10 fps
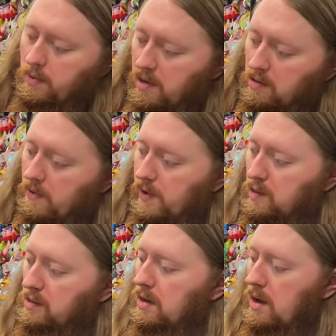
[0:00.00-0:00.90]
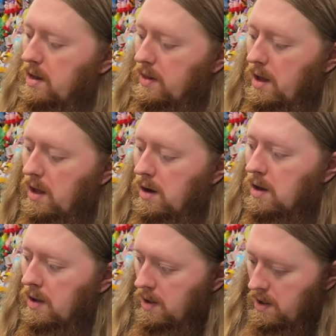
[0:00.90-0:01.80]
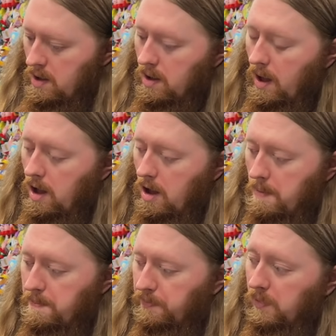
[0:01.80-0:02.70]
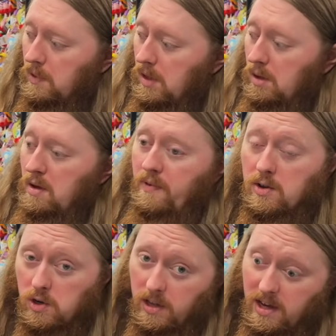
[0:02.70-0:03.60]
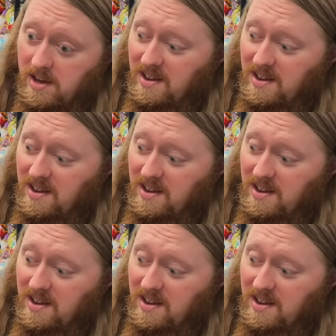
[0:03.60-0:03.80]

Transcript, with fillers: resurfaced, and then um, eventually...